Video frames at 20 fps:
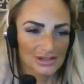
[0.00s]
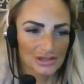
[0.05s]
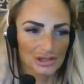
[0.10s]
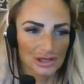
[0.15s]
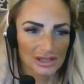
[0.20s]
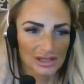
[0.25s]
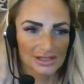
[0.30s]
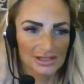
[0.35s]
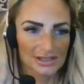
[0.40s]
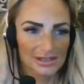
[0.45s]

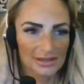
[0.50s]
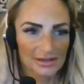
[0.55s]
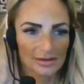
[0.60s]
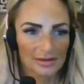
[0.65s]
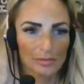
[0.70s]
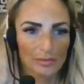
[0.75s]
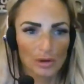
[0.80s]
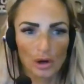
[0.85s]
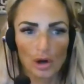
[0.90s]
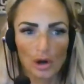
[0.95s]
just
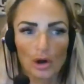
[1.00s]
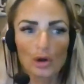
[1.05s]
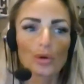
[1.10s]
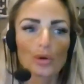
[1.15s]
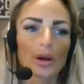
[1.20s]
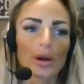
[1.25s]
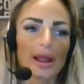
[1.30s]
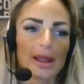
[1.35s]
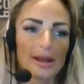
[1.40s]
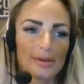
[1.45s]

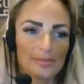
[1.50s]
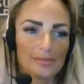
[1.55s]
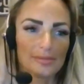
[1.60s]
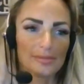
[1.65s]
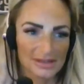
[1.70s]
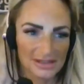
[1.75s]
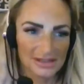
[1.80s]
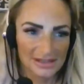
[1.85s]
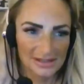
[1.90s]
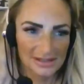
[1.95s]

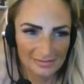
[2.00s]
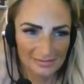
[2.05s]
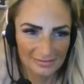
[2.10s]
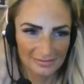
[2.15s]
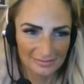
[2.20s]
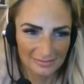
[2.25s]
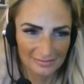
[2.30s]
programs.